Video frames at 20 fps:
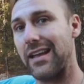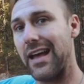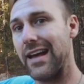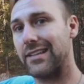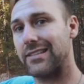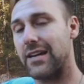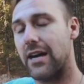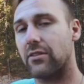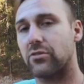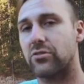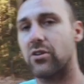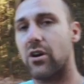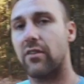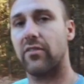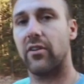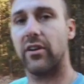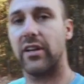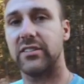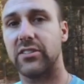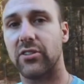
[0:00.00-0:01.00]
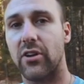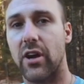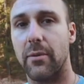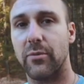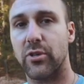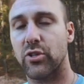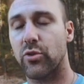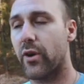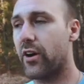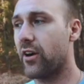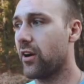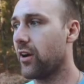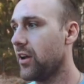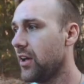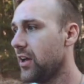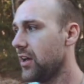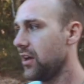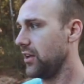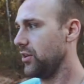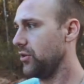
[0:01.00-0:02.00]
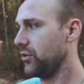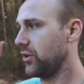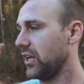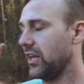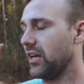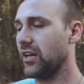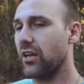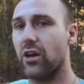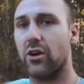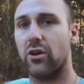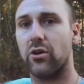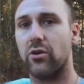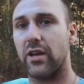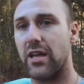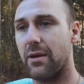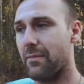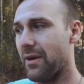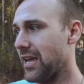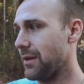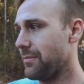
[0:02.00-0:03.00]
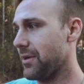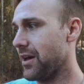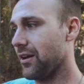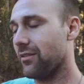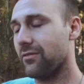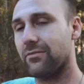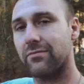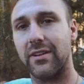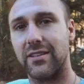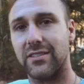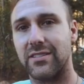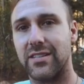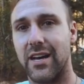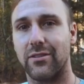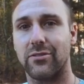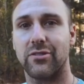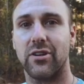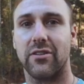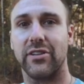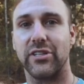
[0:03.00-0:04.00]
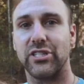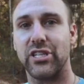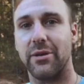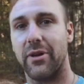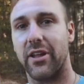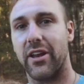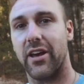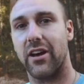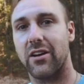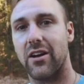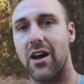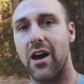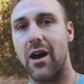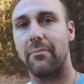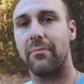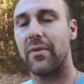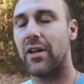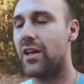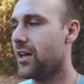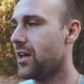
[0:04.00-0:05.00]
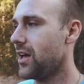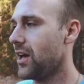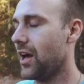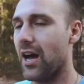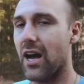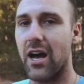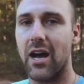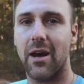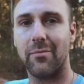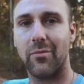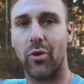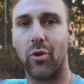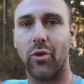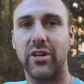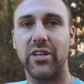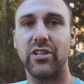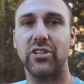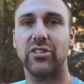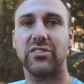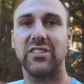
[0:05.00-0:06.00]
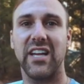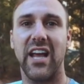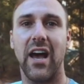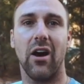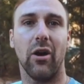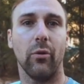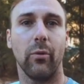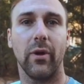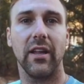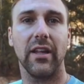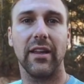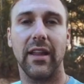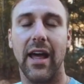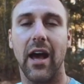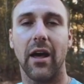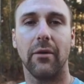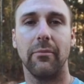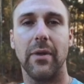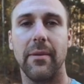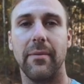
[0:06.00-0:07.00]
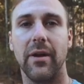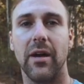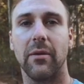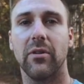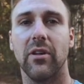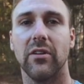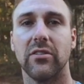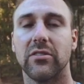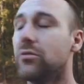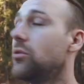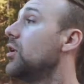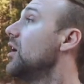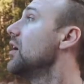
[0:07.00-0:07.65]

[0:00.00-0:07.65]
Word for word: at Tyler Tarver on Instagram or Twitter. You can go hit my email, tylertarver at gmail.com. Um, or you can just yell really loud. Maybe I'm close.